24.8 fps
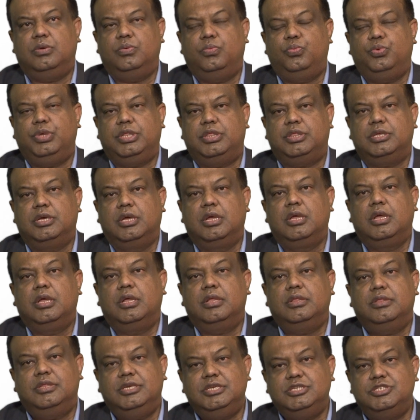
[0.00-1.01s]
With
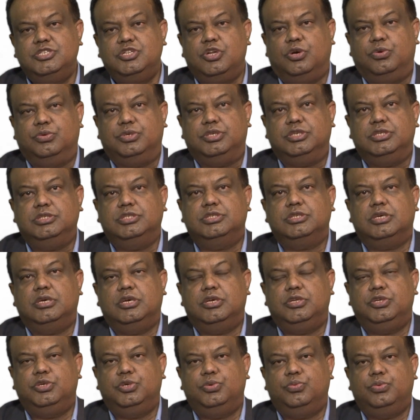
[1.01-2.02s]
this notice,
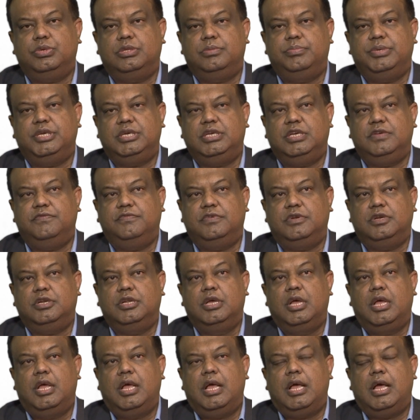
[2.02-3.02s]
you will be
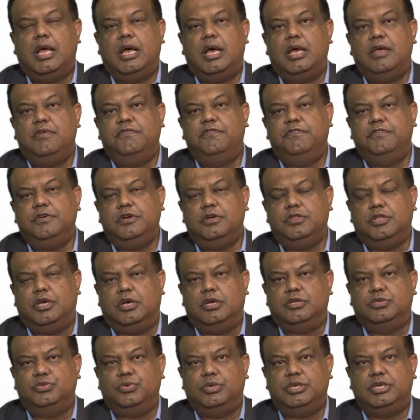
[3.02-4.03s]
given a
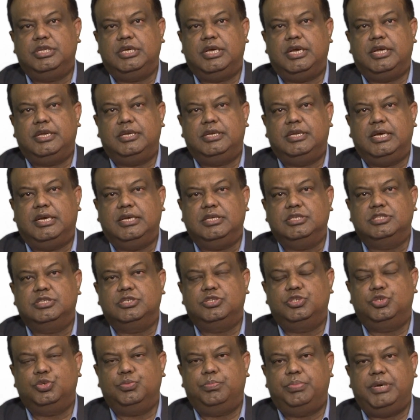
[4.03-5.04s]
further 28 days
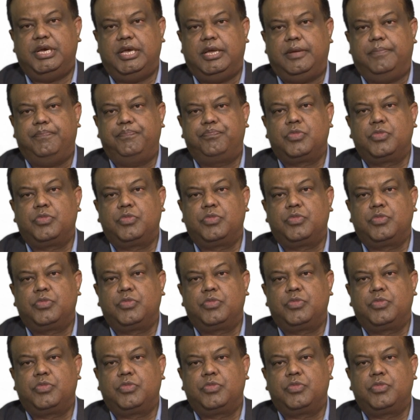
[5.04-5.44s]
to pay.